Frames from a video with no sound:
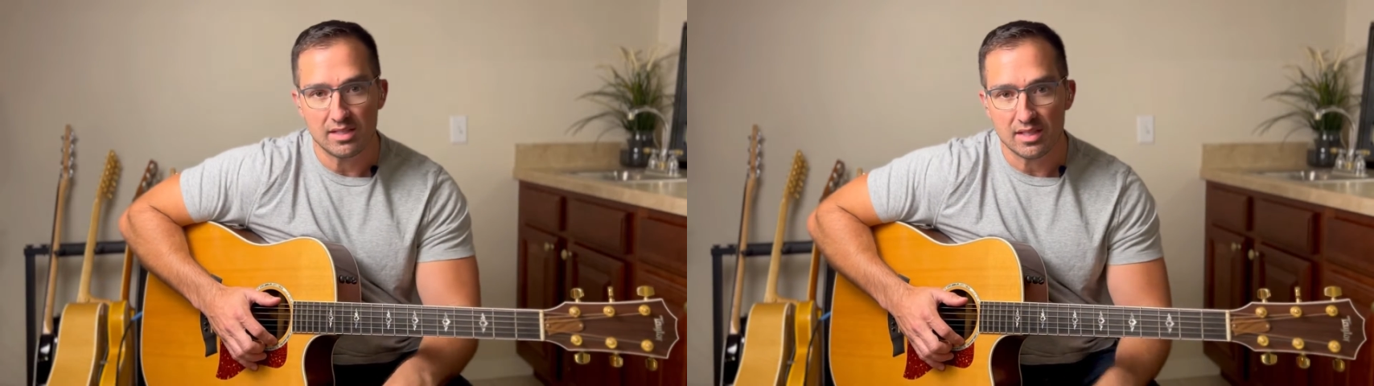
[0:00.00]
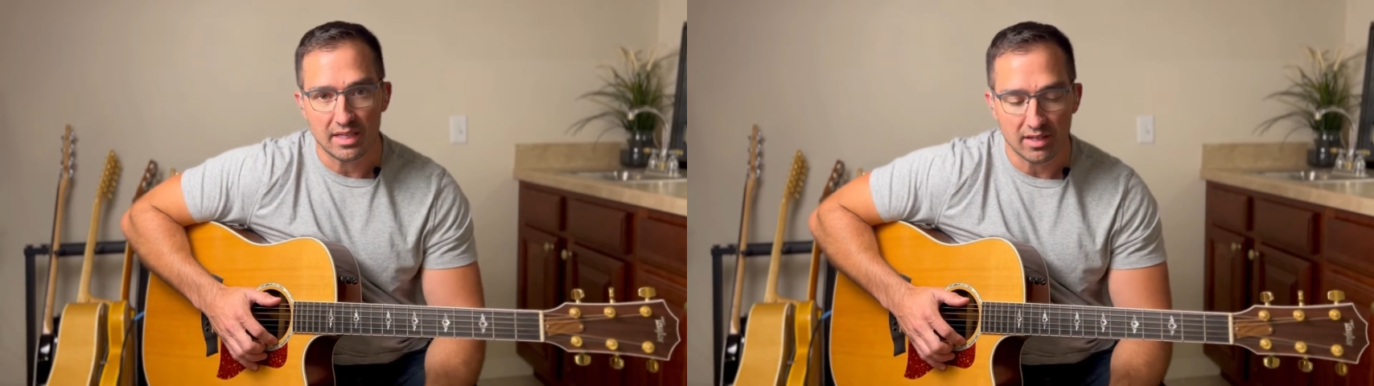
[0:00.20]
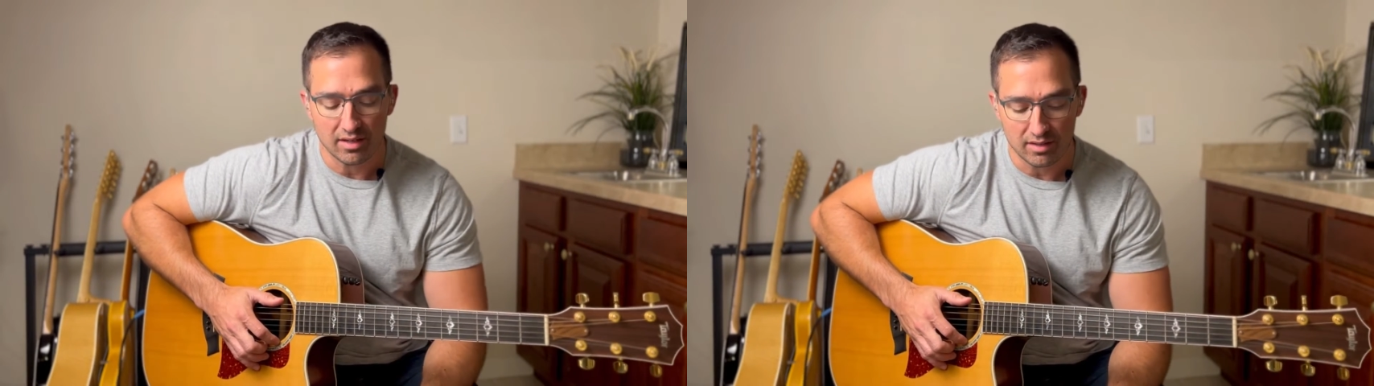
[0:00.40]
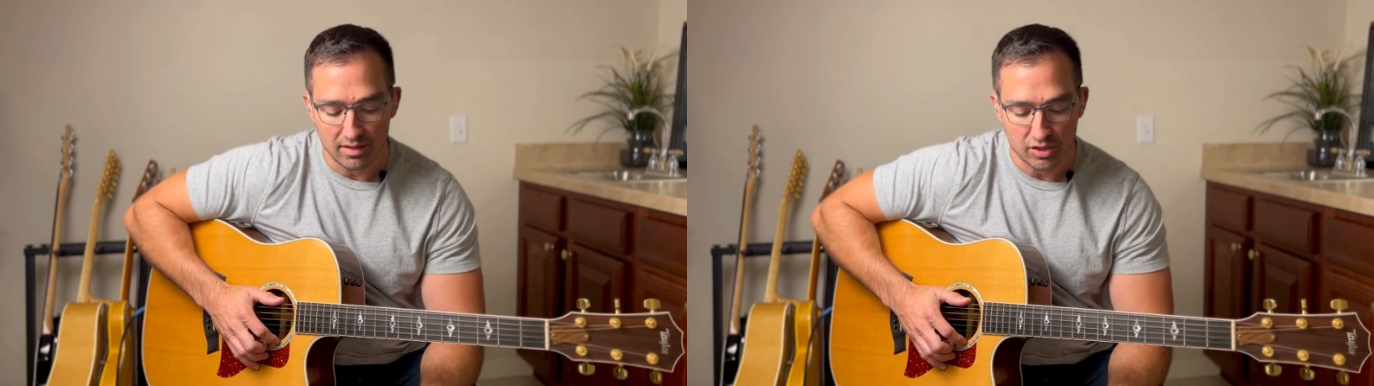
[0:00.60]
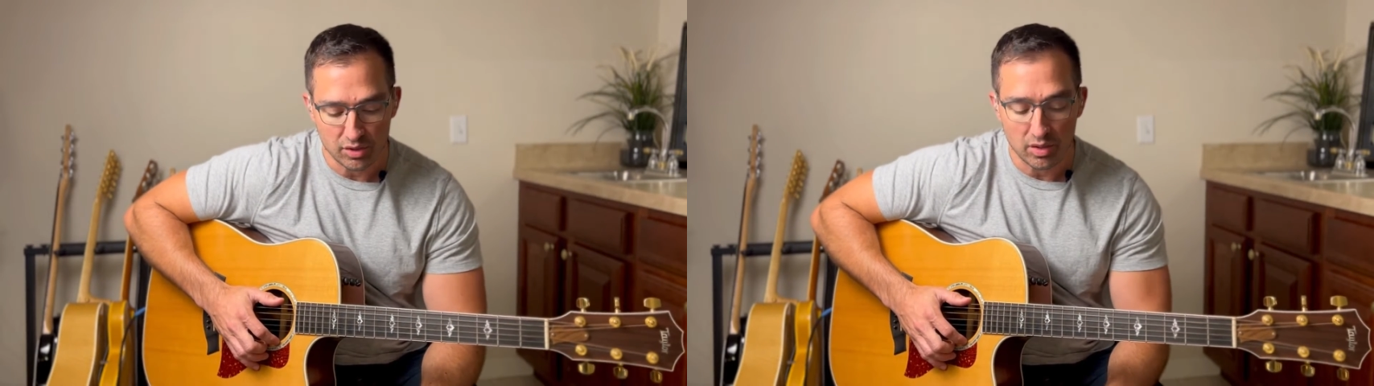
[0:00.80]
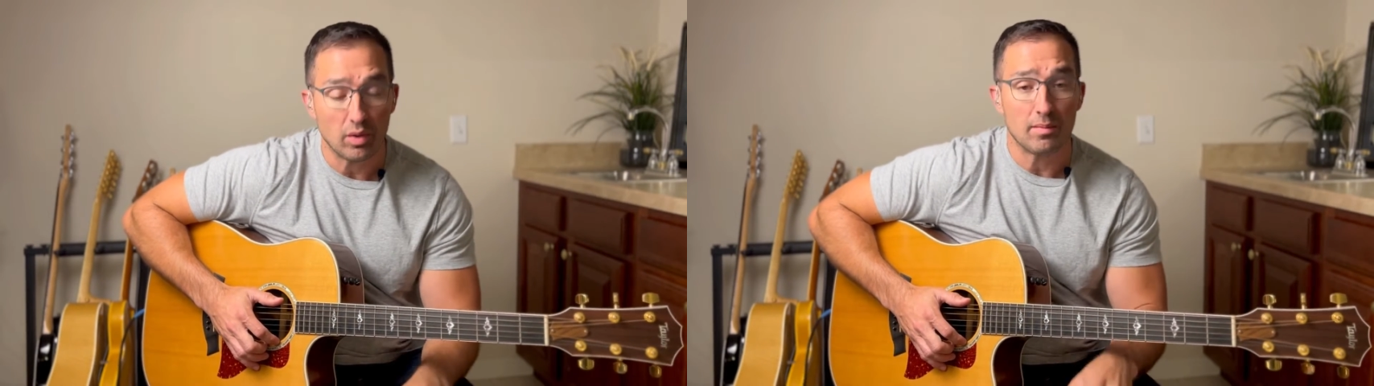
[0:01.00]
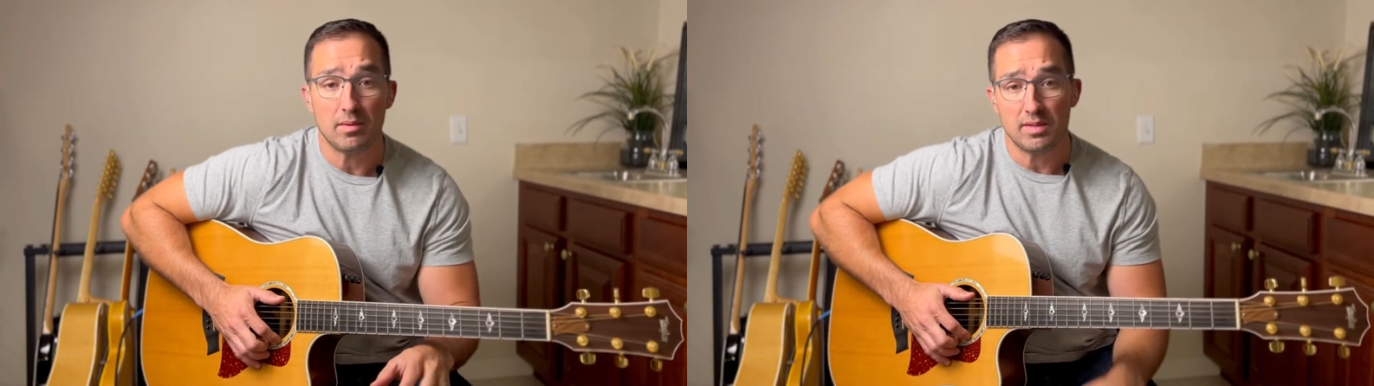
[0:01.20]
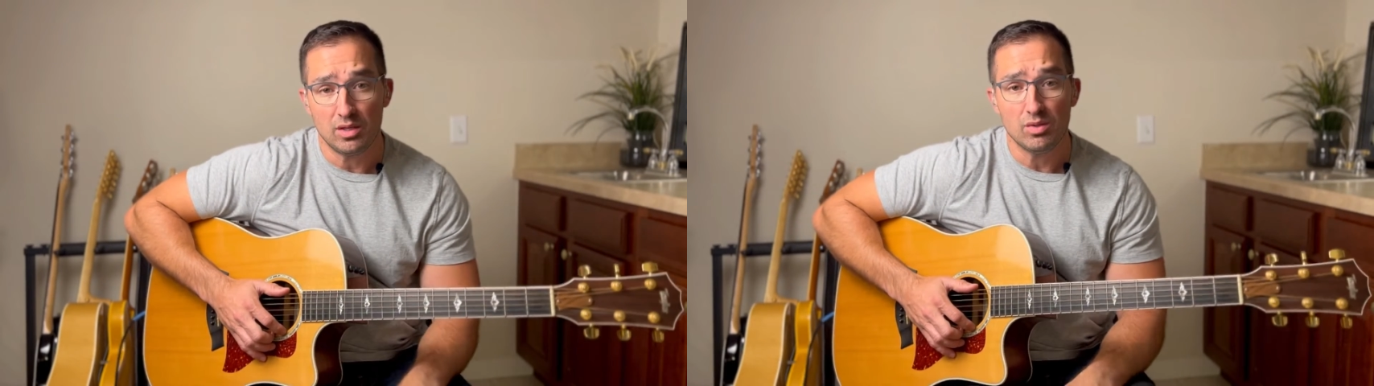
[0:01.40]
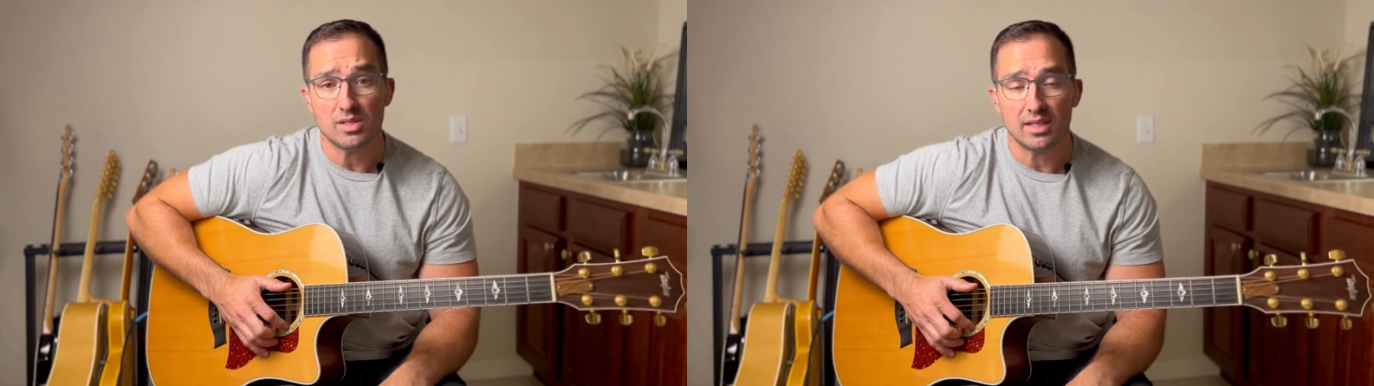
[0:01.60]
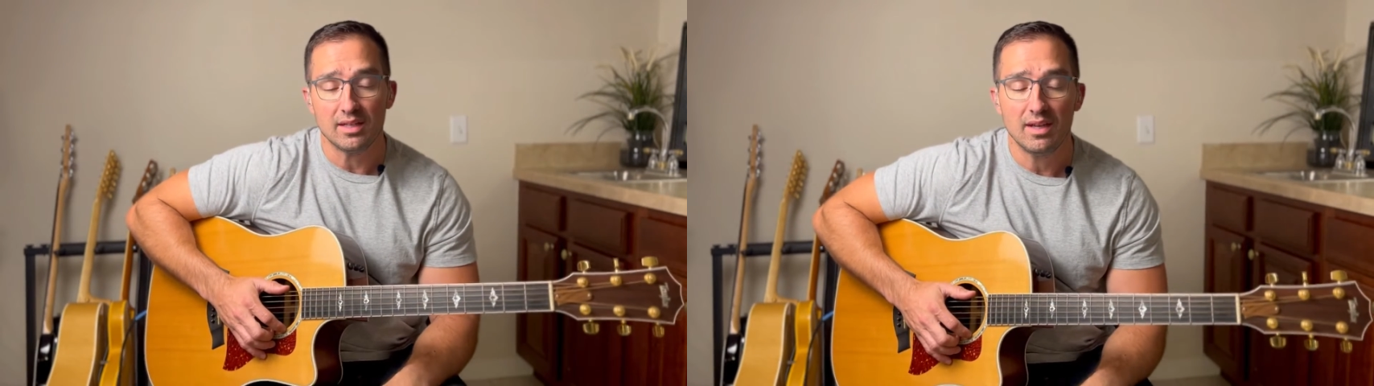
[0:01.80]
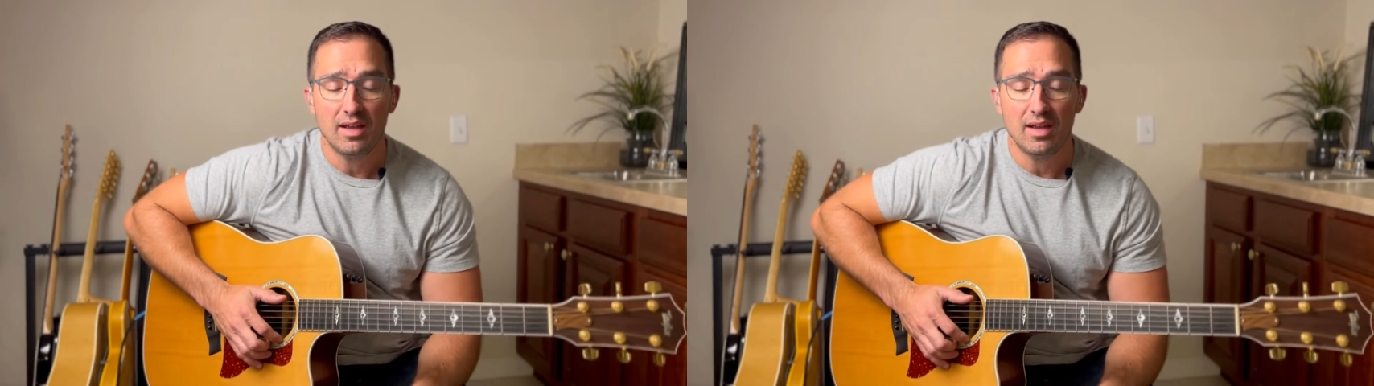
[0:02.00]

gear and show you what I'm going to be using